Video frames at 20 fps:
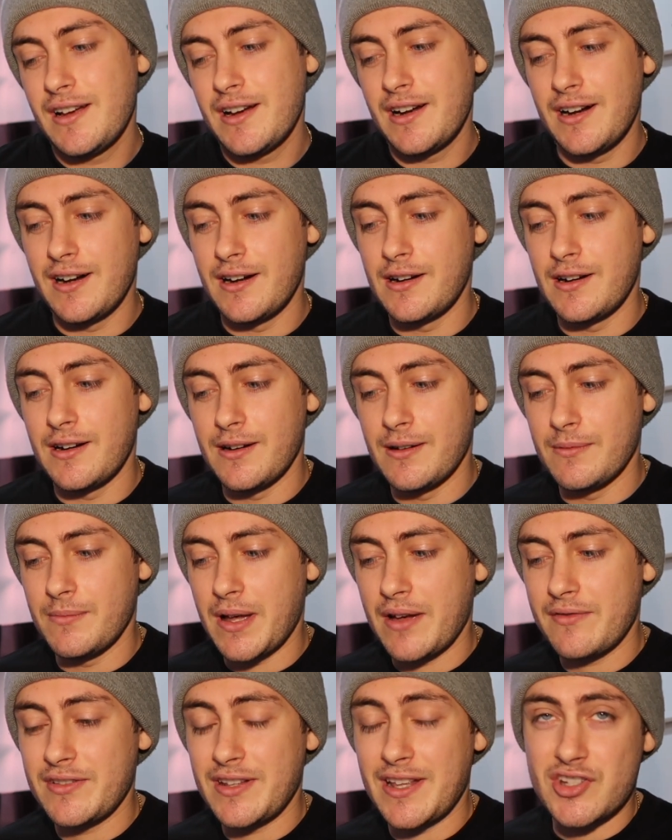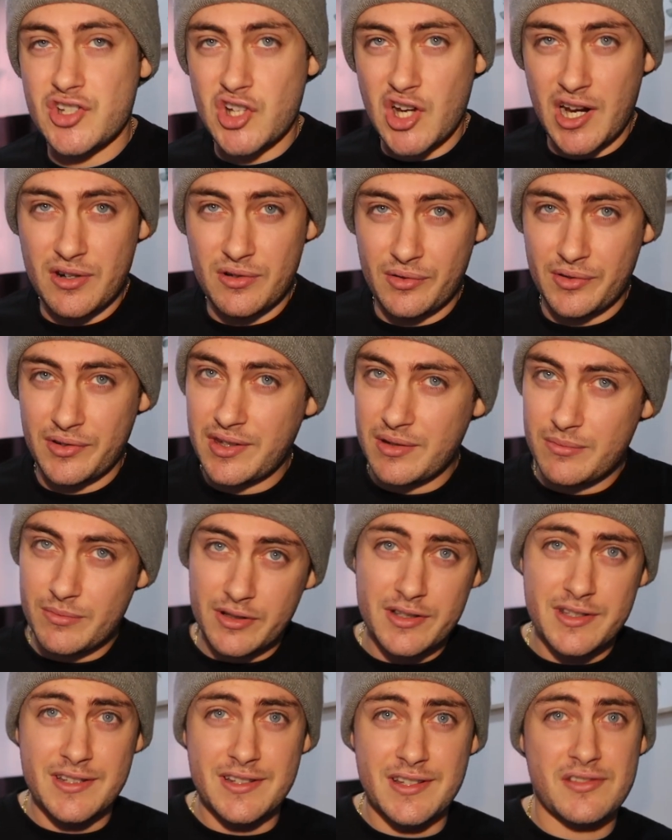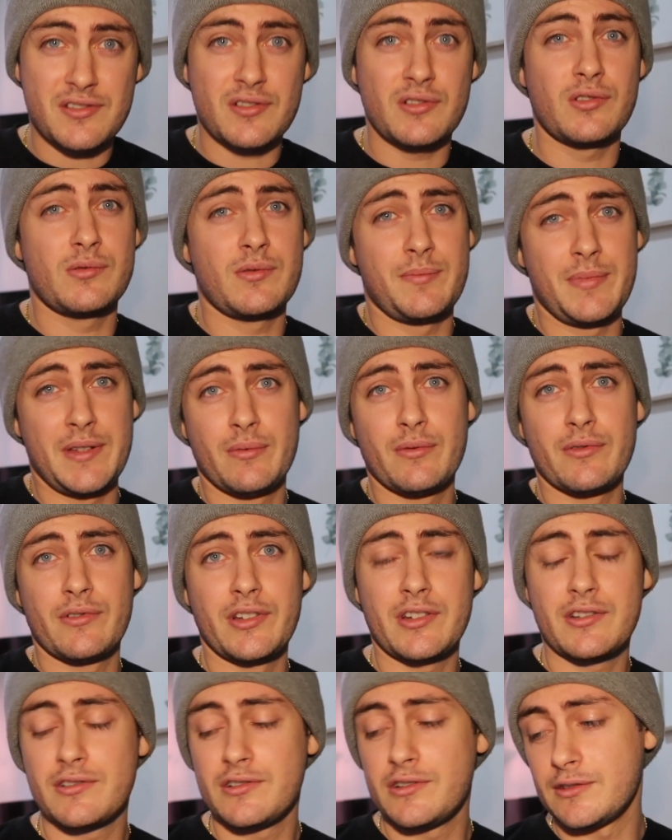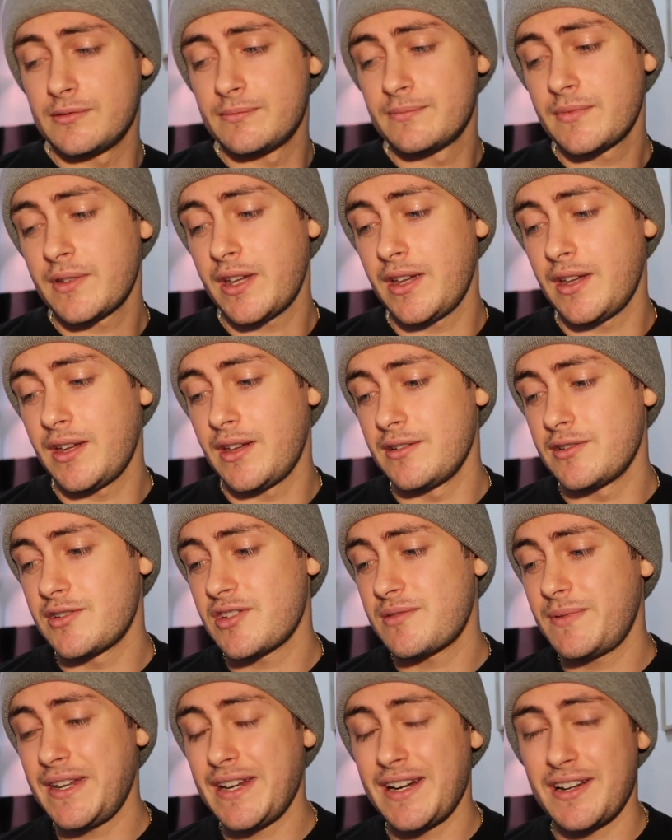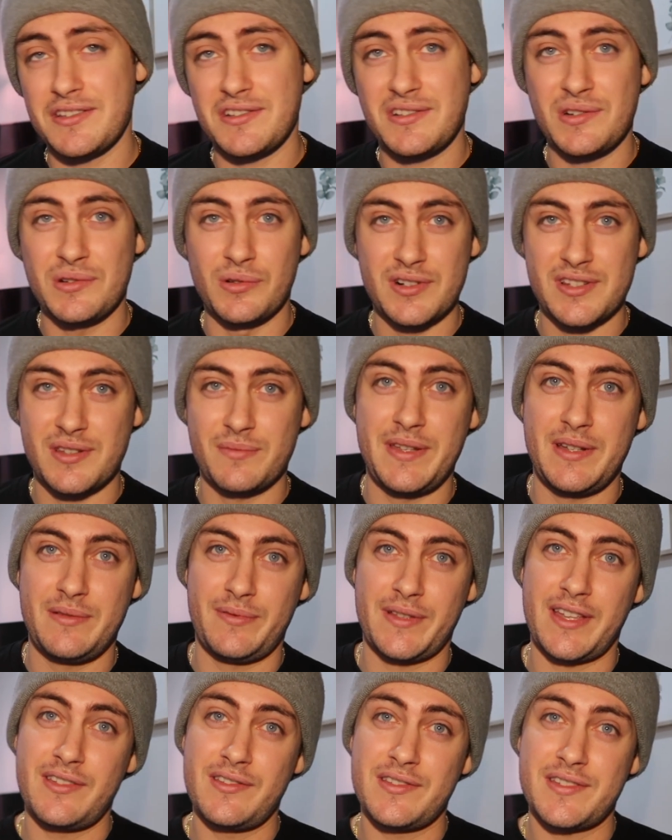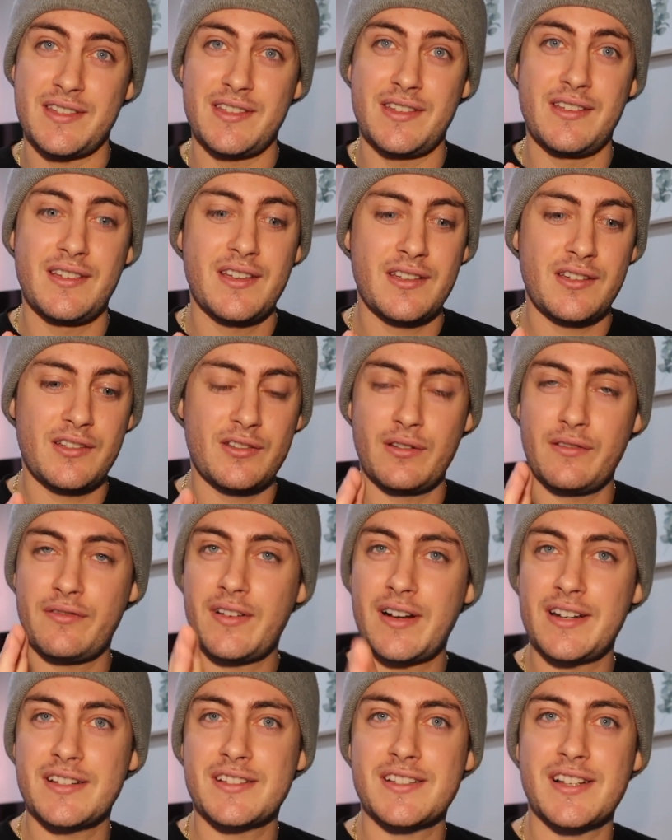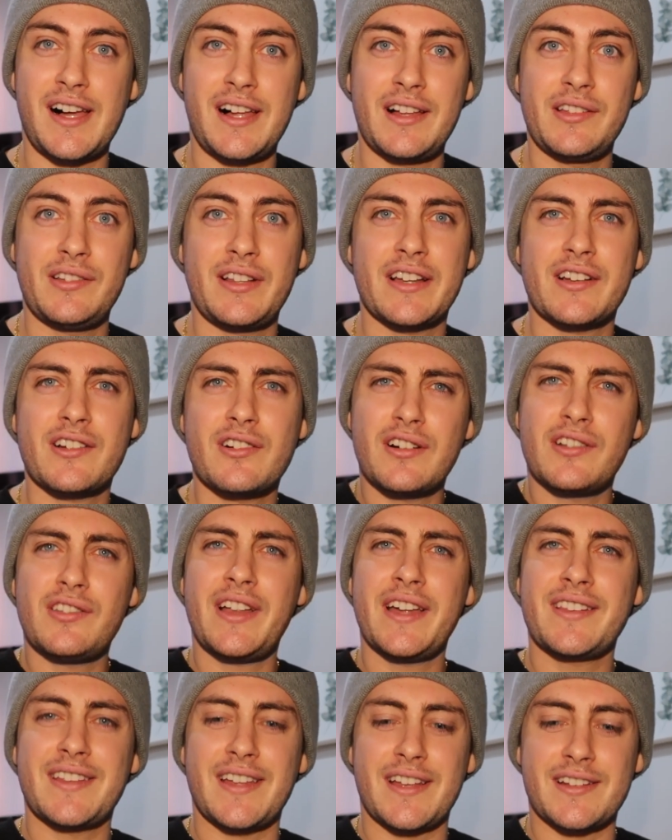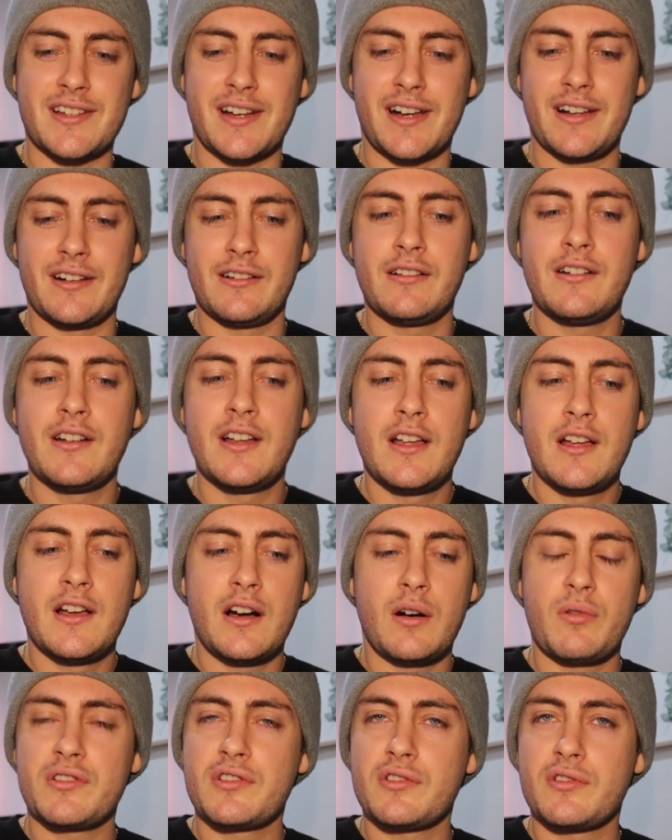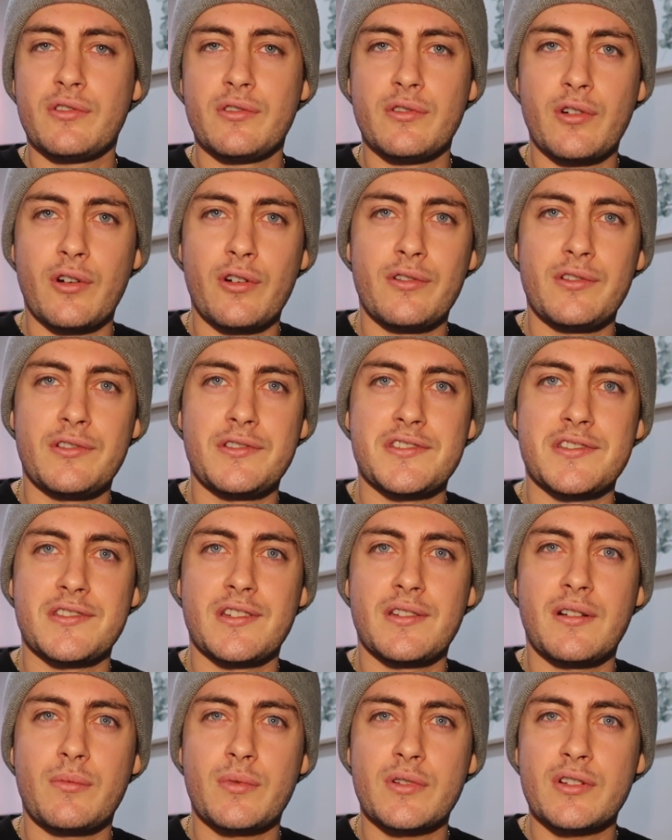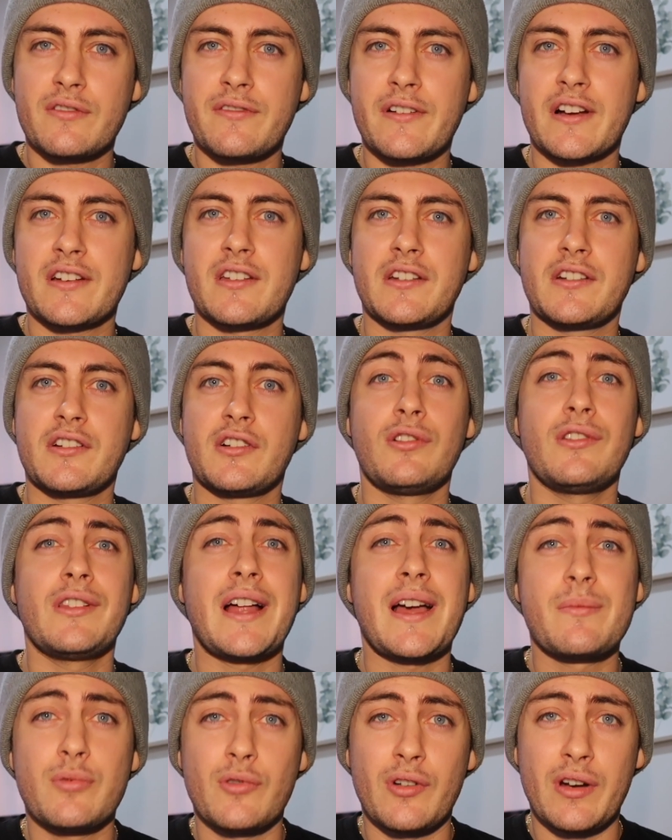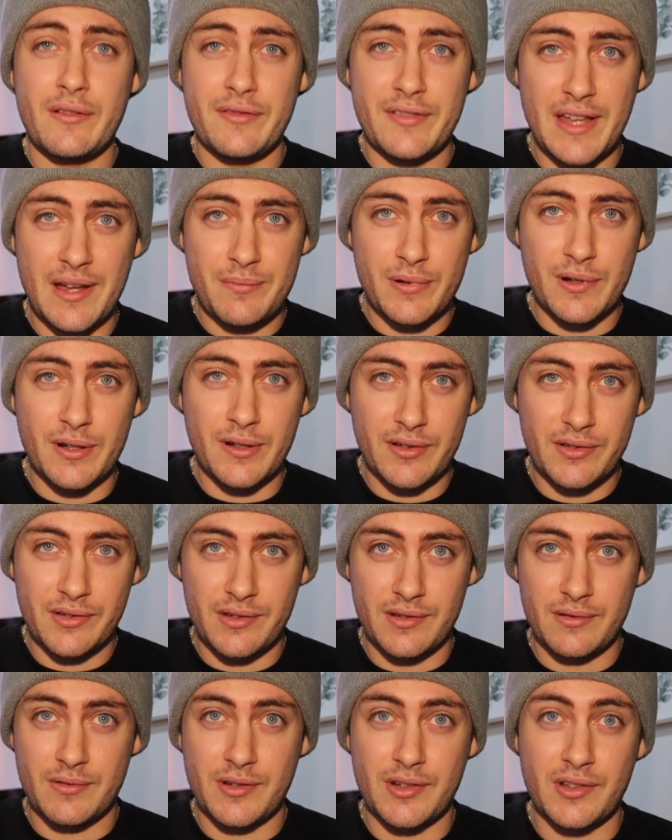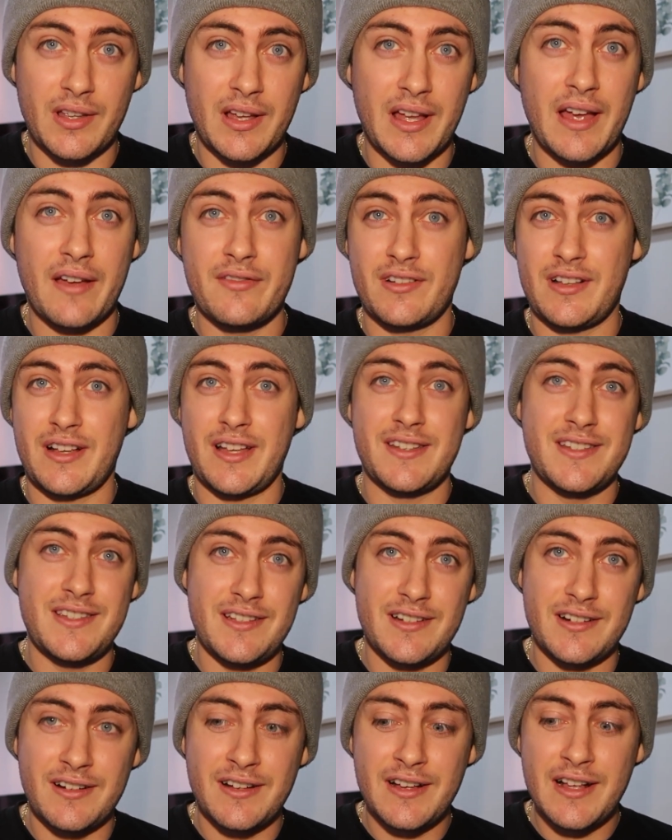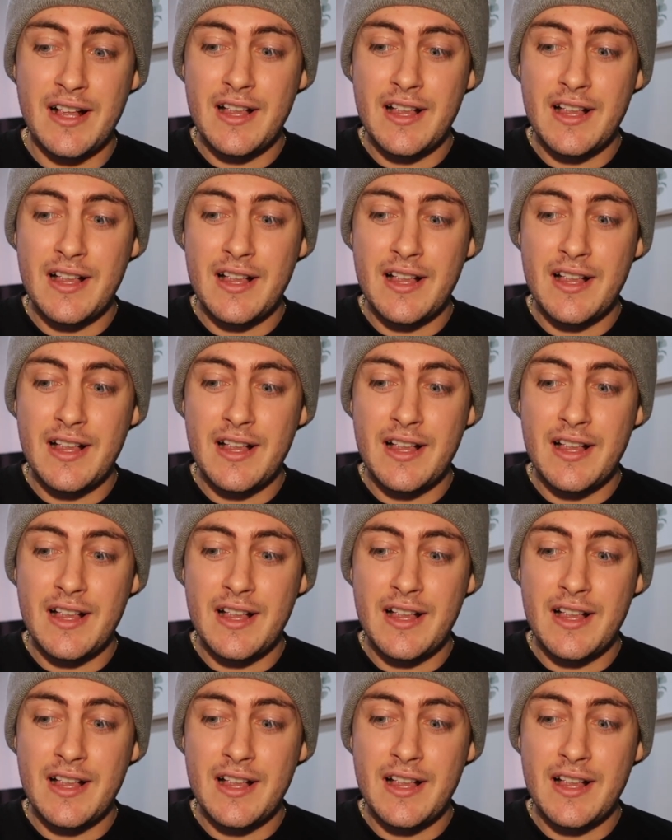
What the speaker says: having their channels similar to Discord would be really cool. And just being able to talk to people that you see, you know, you find a tile, you're like, oh, I like that tile. I wonder who owns it. I wonder if I could collaborate with that person because I have an idea.